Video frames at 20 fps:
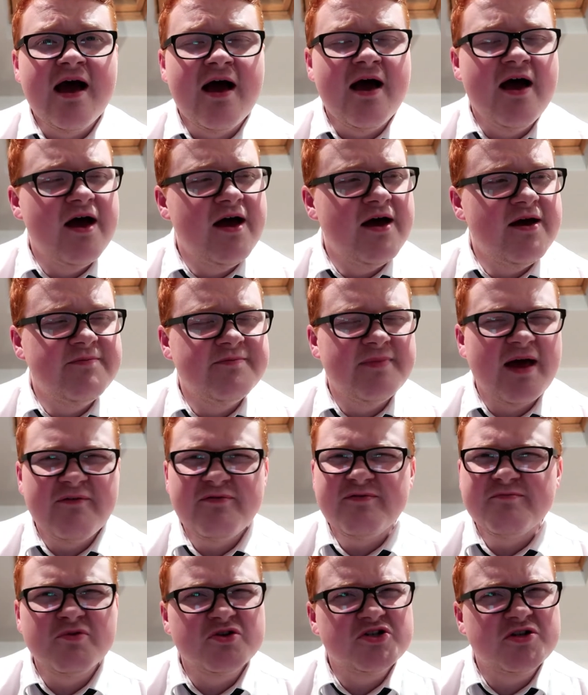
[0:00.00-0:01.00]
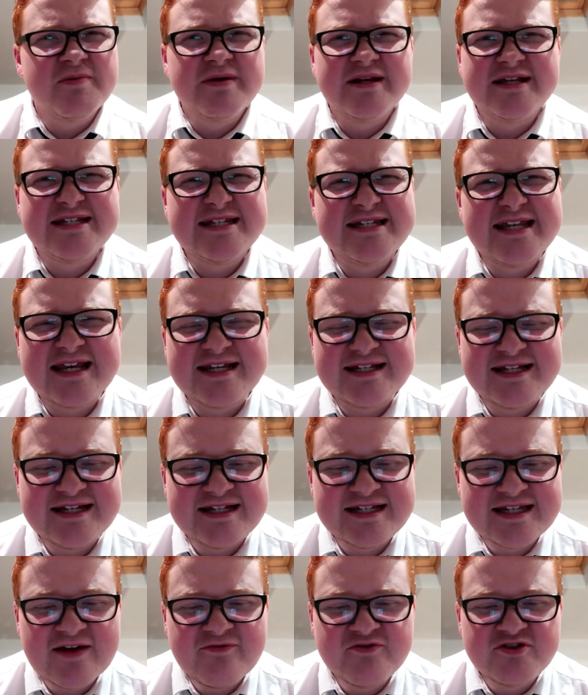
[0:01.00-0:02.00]
I think it must have been a 60,
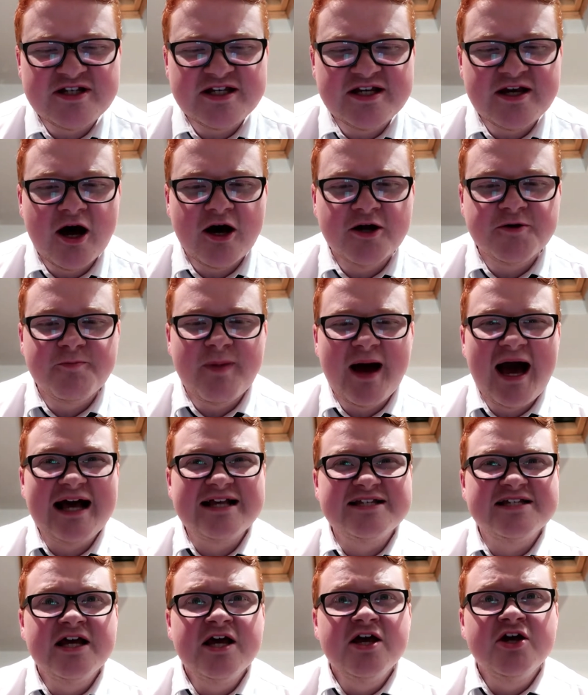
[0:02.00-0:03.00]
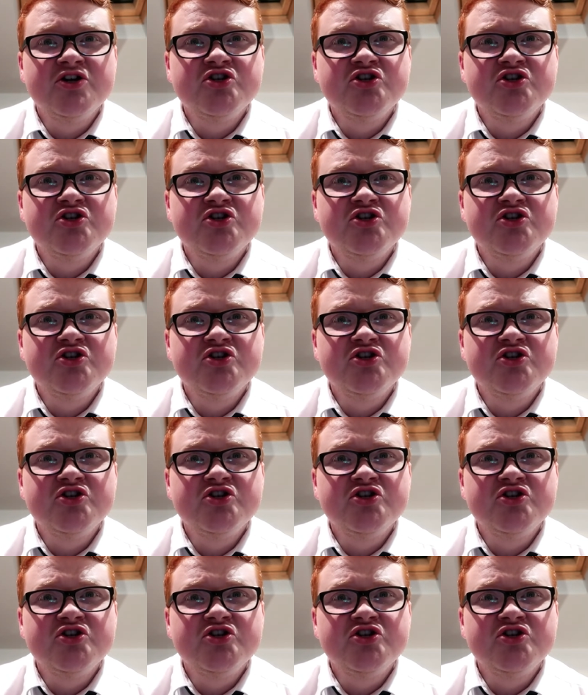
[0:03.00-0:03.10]
70 yard pass.